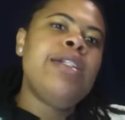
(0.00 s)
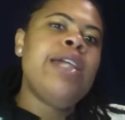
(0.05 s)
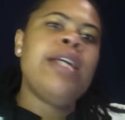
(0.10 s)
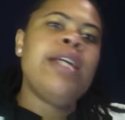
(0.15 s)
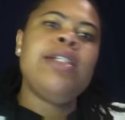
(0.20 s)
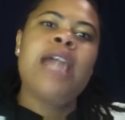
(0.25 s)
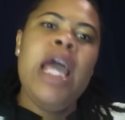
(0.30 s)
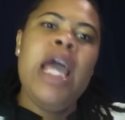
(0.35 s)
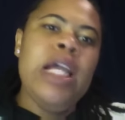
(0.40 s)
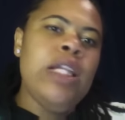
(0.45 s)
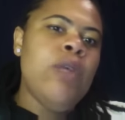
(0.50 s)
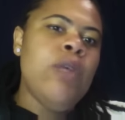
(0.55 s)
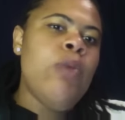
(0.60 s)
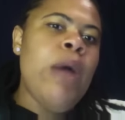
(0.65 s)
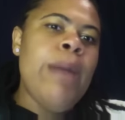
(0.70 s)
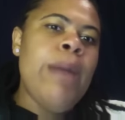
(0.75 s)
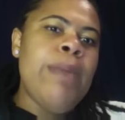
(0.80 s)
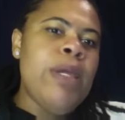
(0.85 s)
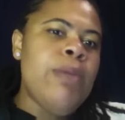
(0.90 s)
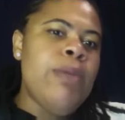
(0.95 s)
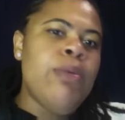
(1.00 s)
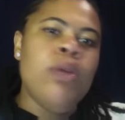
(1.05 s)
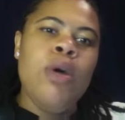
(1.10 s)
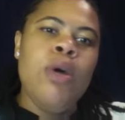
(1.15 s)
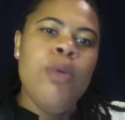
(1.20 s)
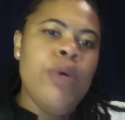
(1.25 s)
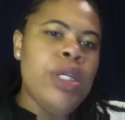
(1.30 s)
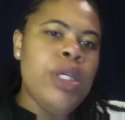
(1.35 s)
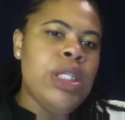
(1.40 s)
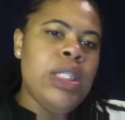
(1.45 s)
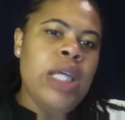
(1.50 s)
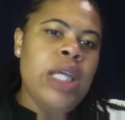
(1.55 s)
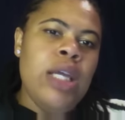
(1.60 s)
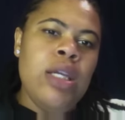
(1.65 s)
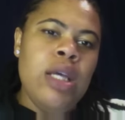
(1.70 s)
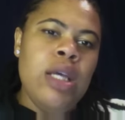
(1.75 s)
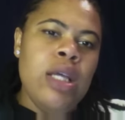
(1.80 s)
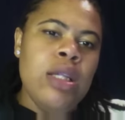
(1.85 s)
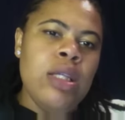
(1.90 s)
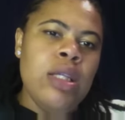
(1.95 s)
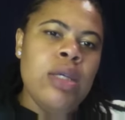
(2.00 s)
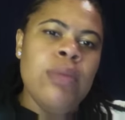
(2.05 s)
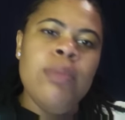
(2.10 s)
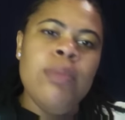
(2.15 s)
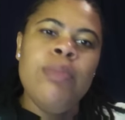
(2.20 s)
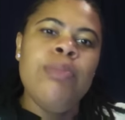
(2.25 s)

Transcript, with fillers: exactly why people don't want to say nothing